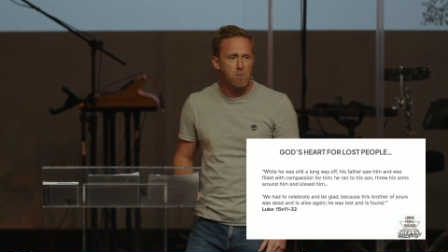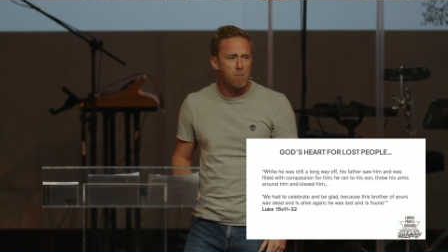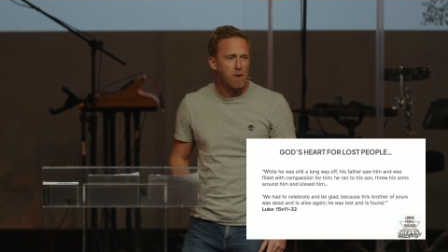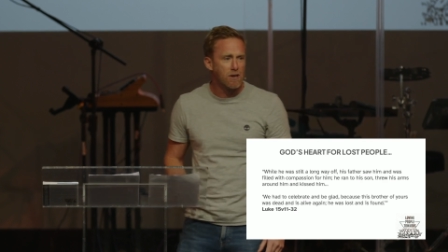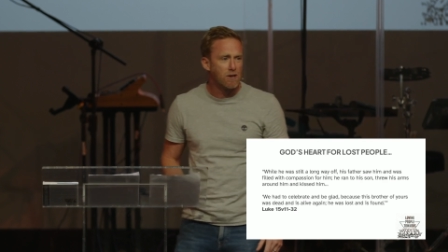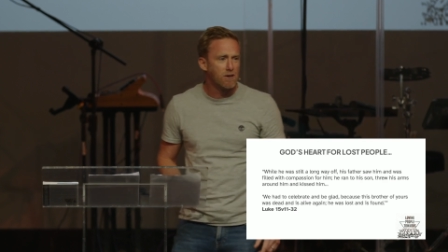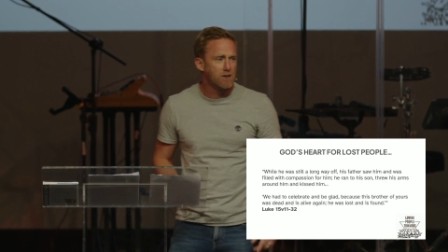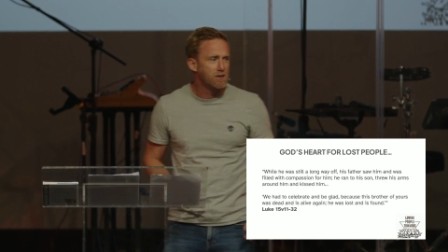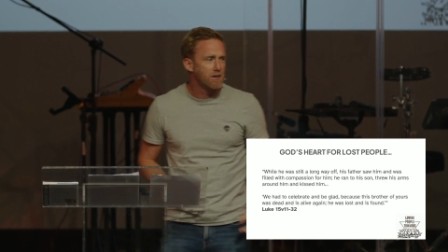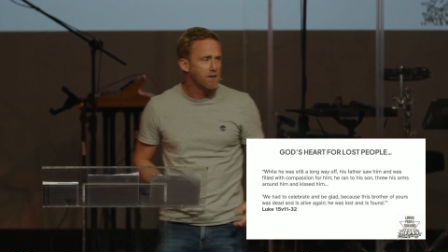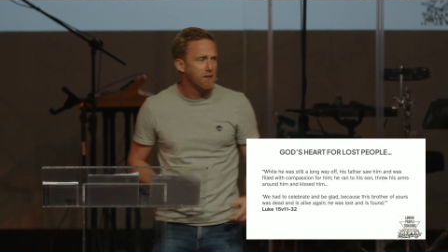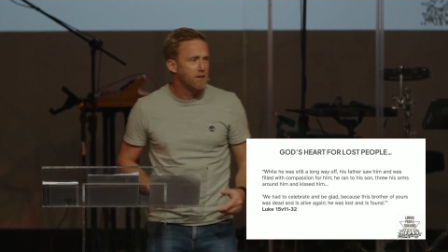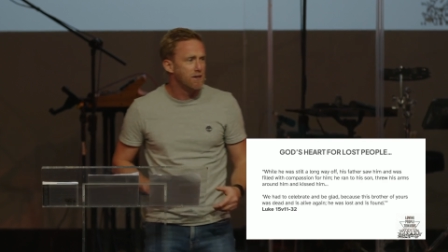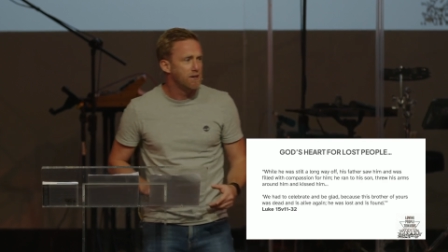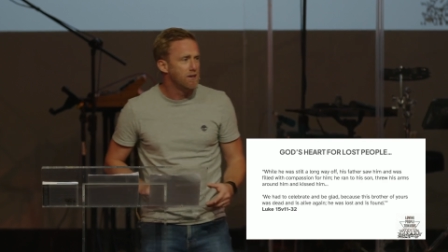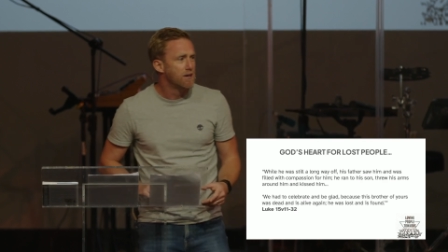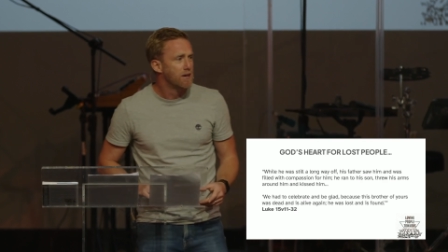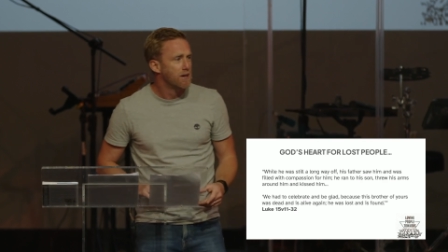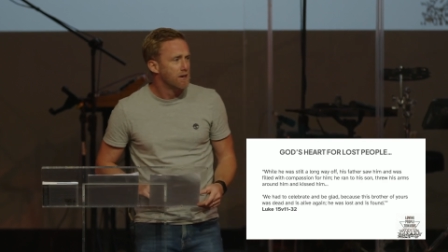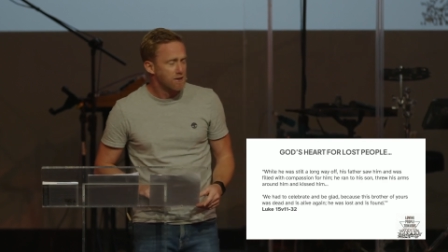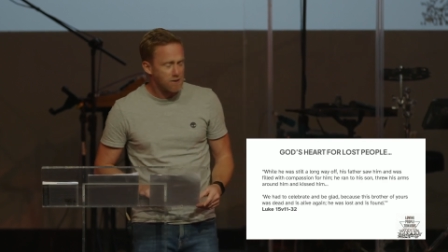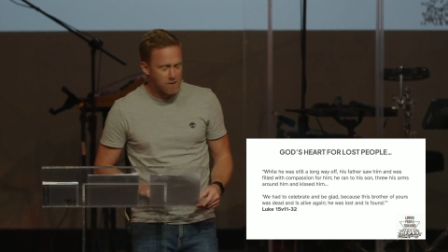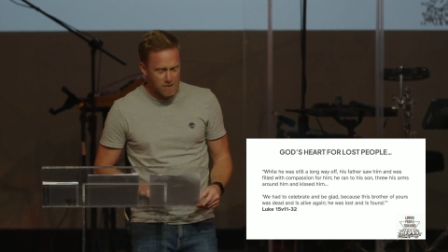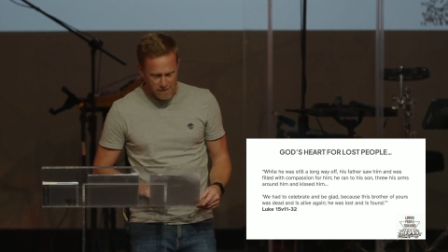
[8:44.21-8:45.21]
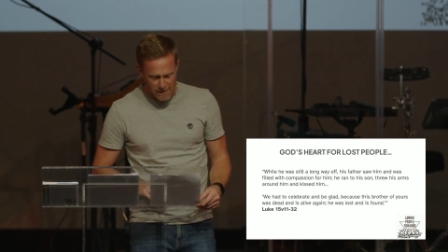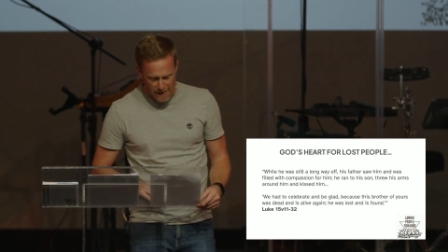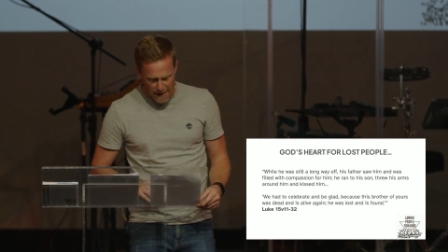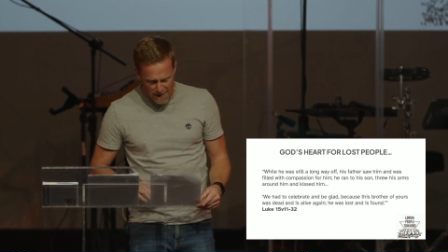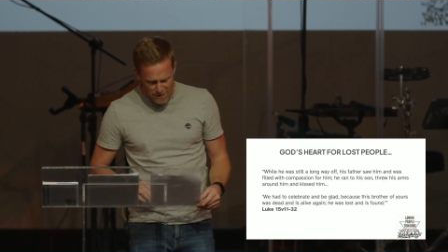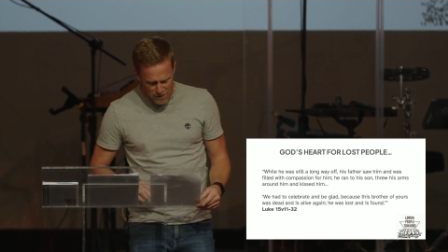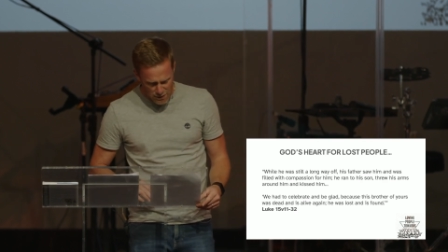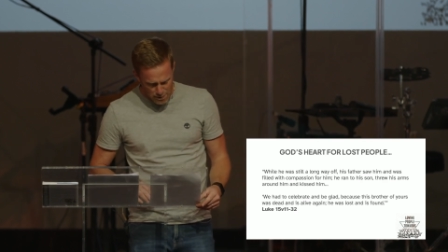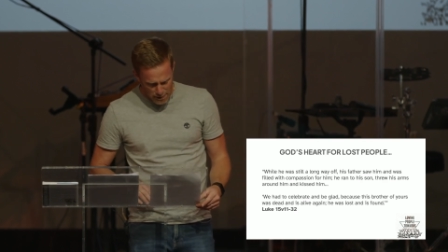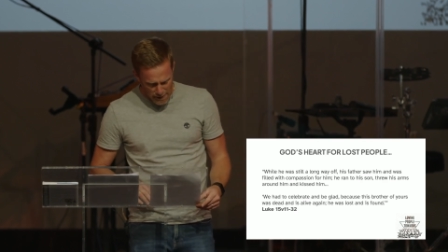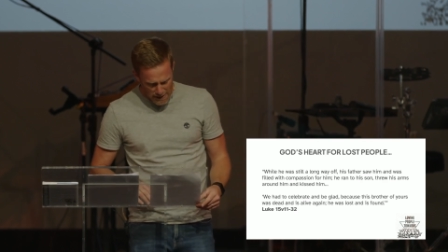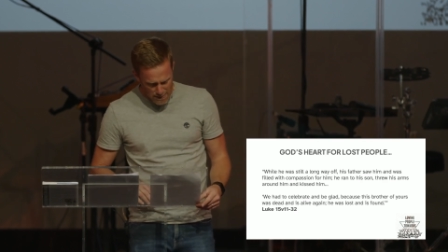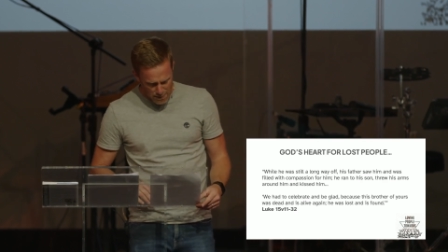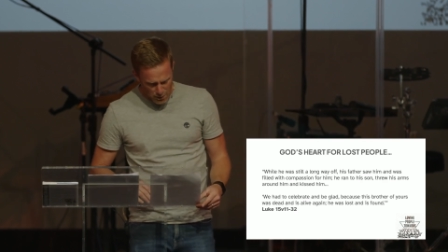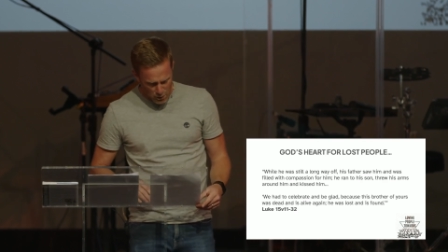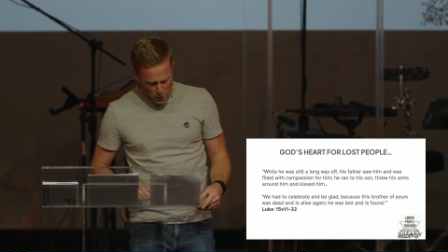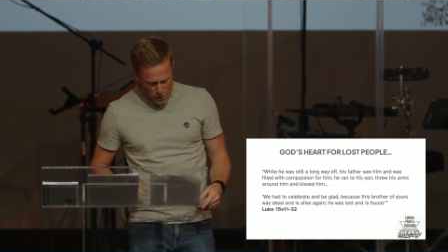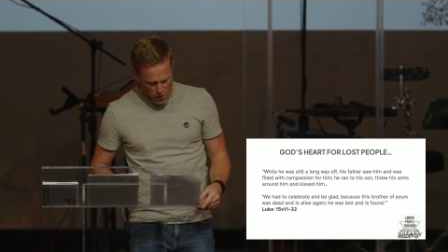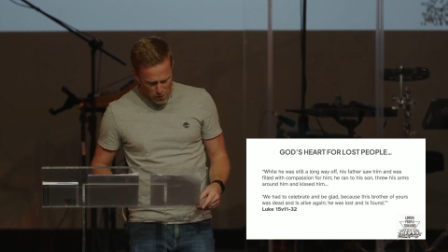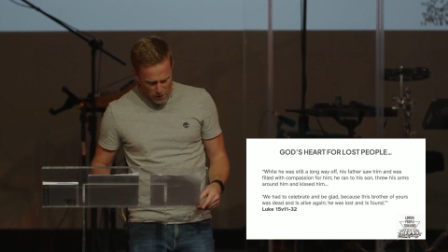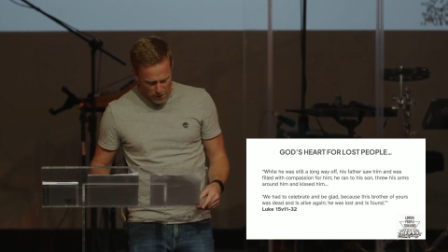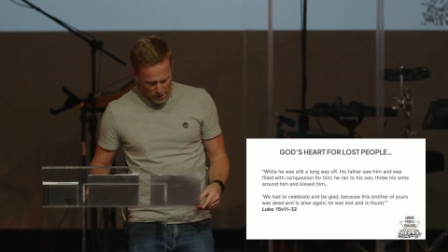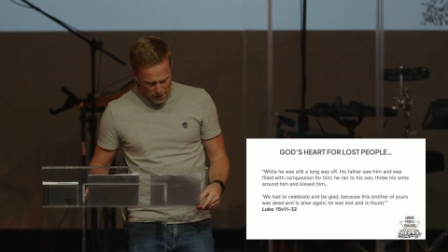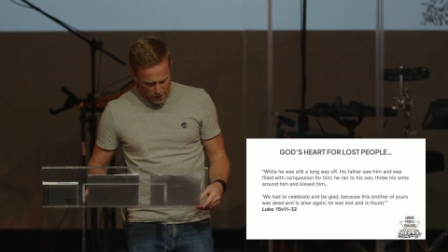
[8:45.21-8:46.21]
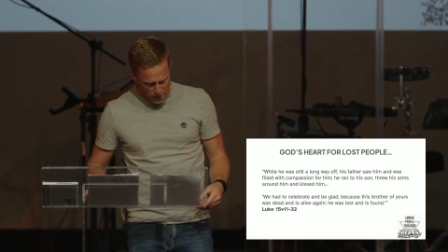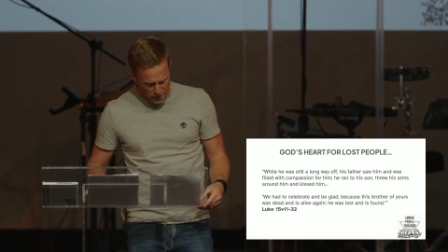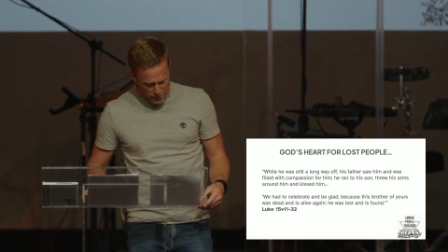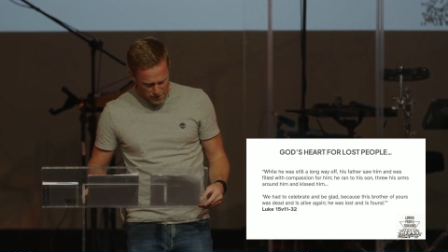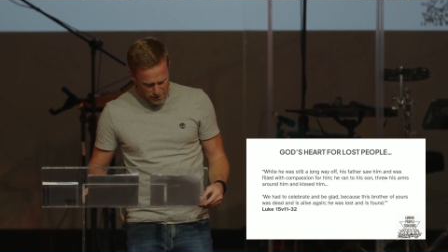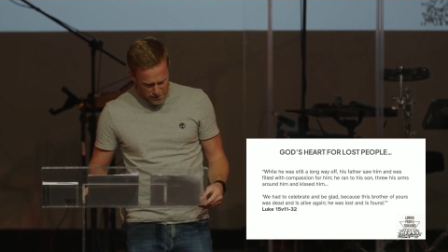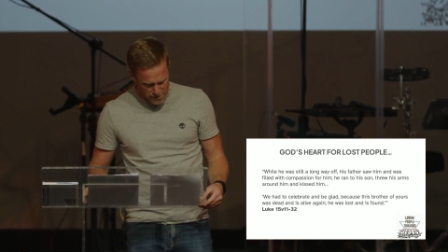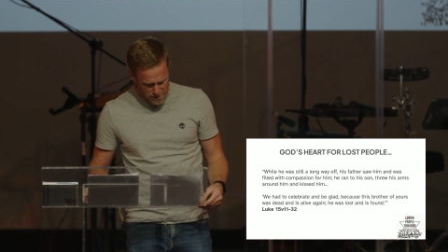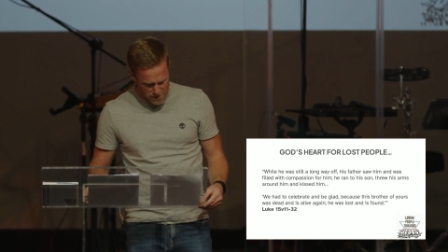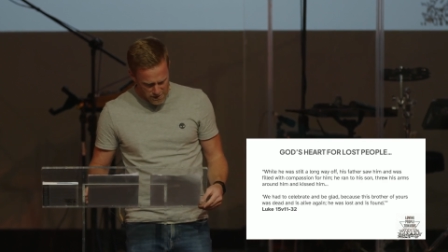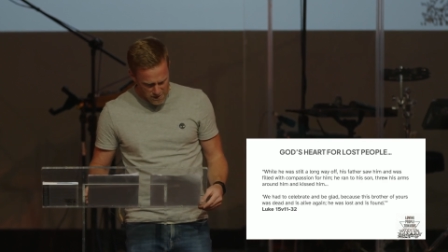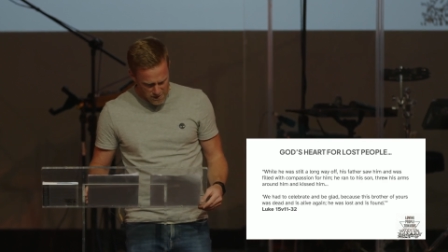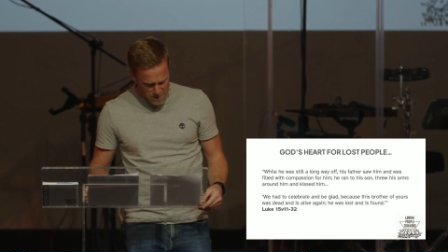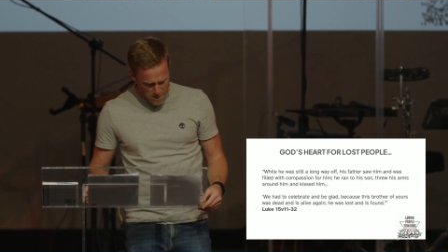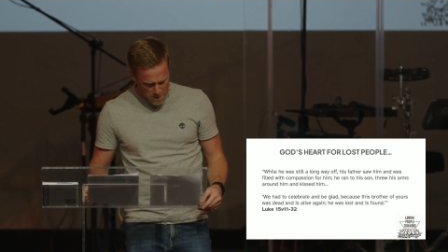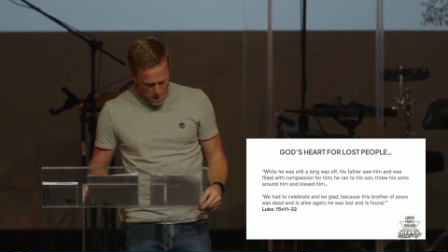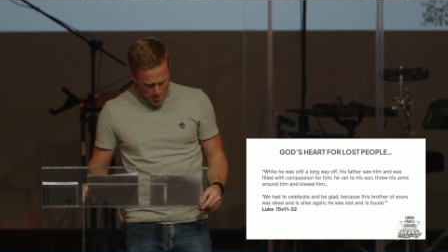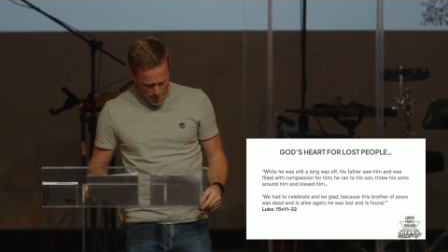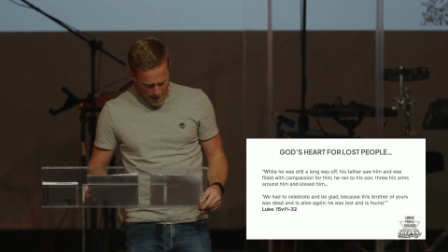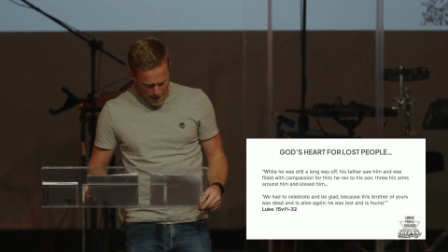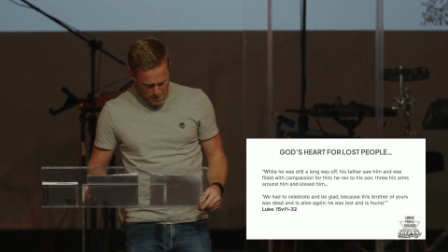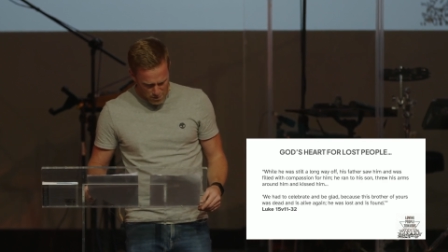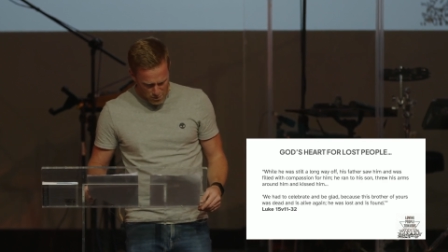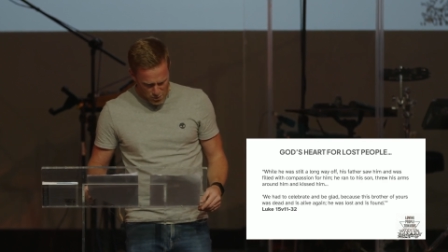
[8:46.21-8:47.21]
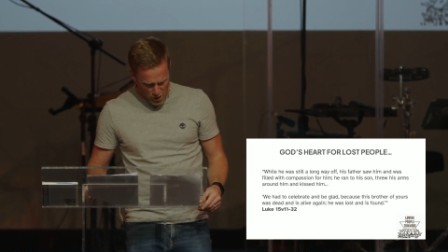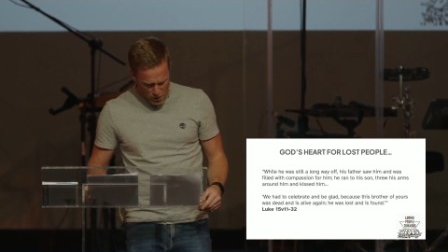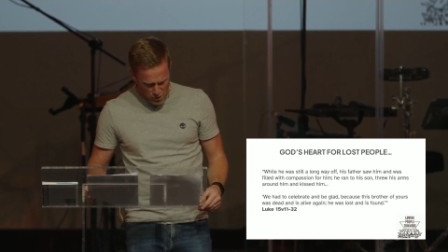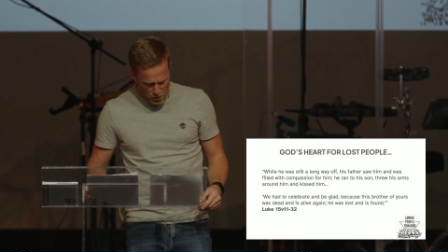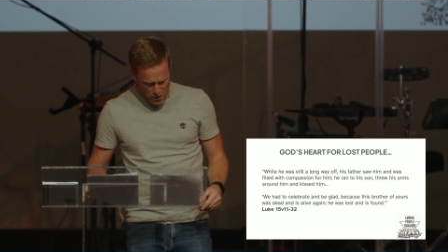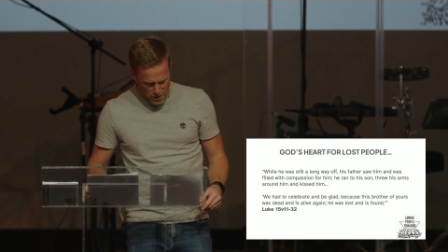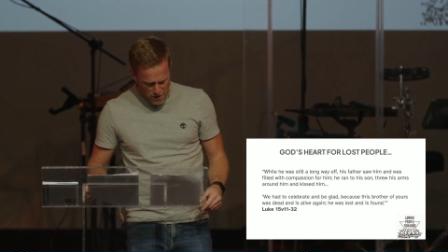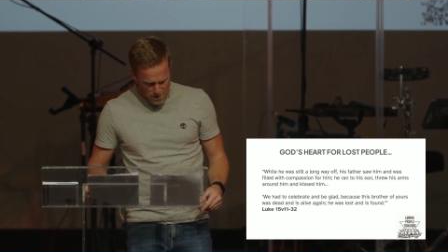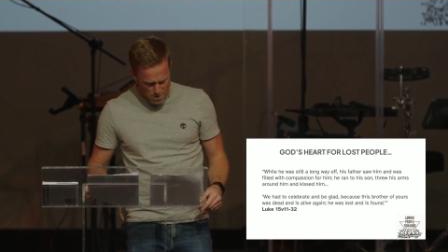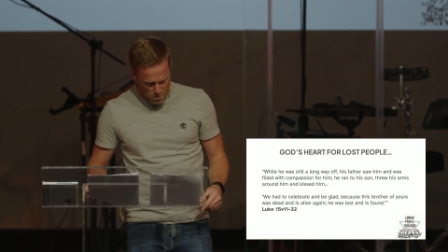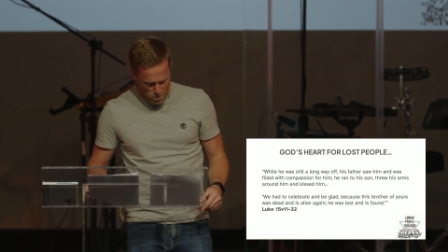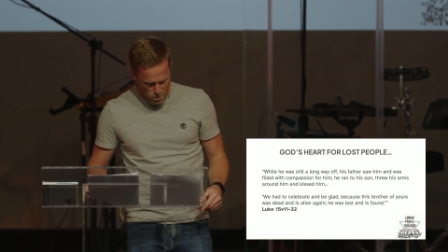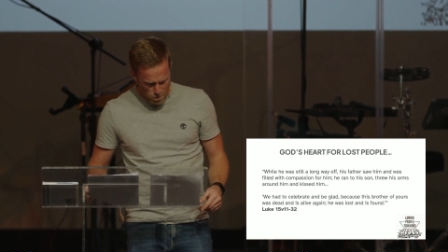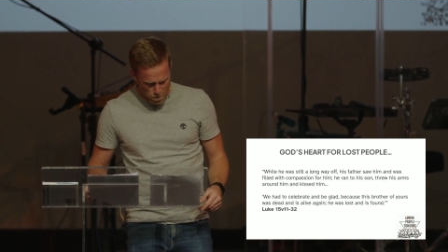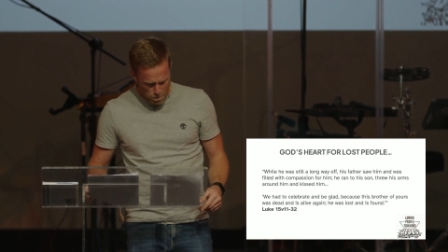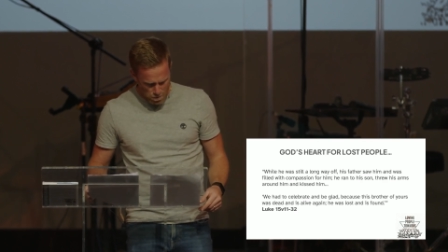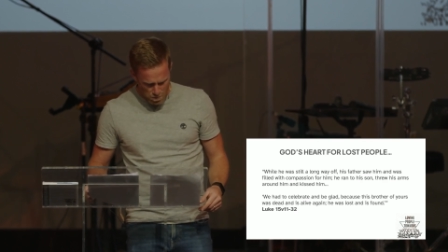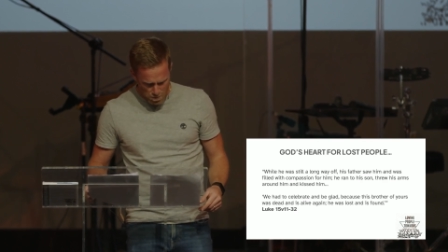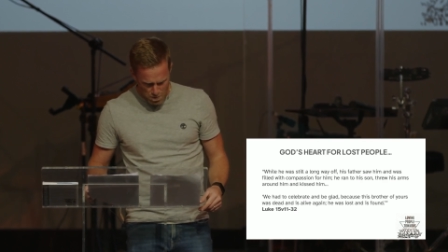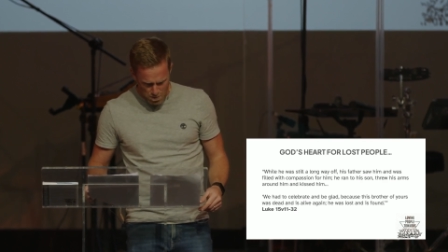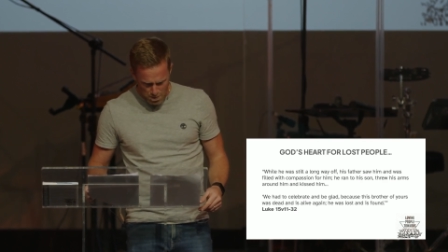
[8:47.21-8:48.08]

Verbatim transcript: Because he saves people who are lost and broken.